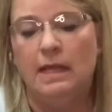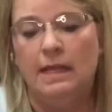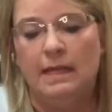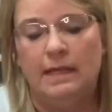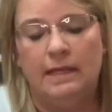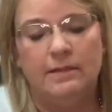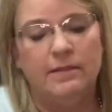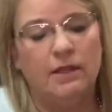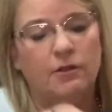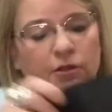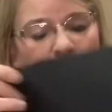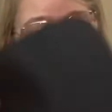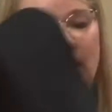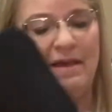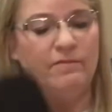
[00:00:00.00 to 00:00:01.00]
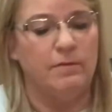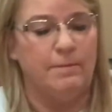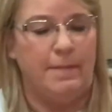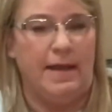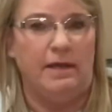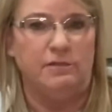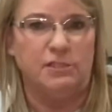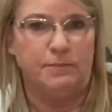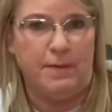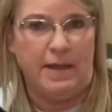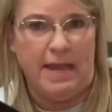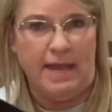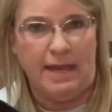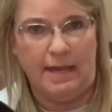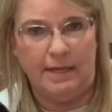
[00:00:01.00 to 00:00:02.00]
In there, you're going to have a mouse
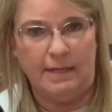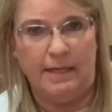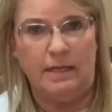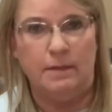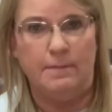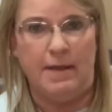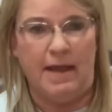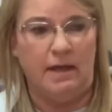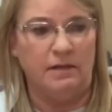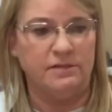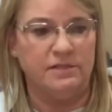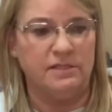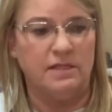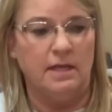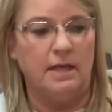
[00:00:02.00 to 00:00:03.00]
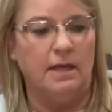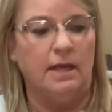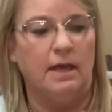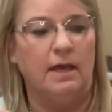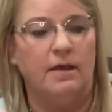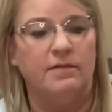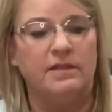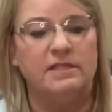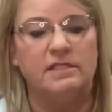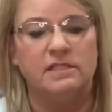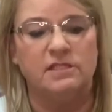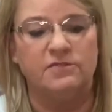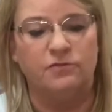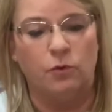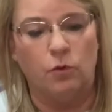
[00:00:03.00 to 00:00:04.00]
pad and a mouse. This
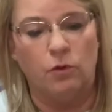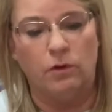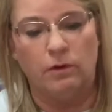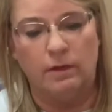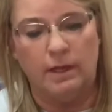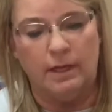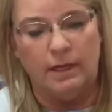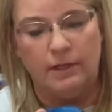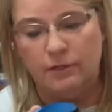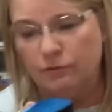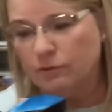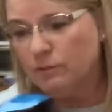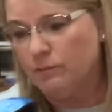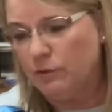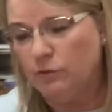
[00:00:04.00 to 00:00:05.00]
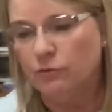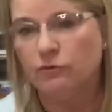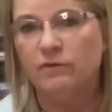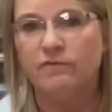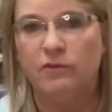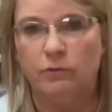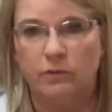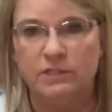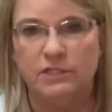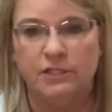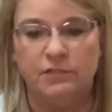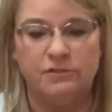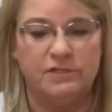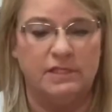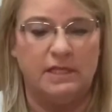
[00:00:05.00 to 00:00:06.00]
is for your computer if you want to
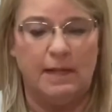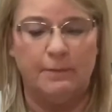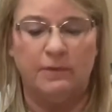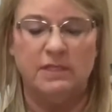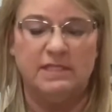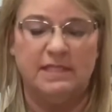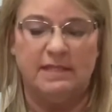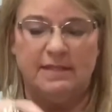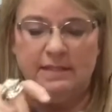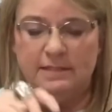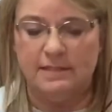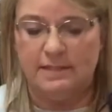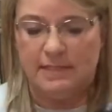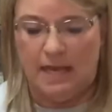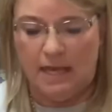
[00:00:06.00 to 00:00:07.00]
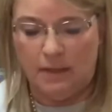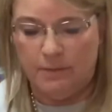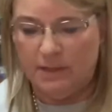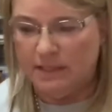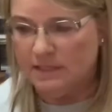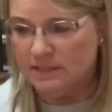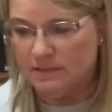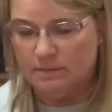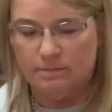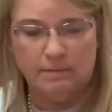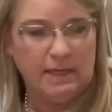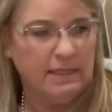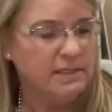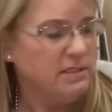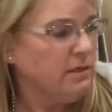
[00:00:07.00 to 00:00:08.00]
use it. I'm going to set these aside because
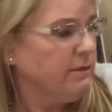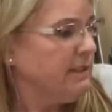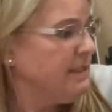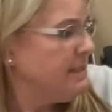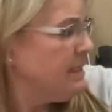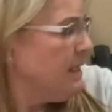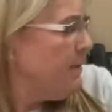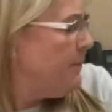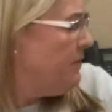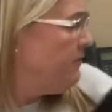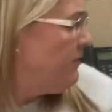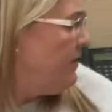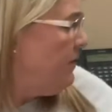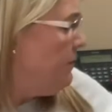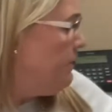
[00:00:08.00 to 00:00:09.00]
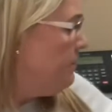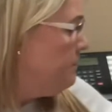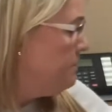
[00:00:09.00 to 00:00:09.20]
mine is already set up over here.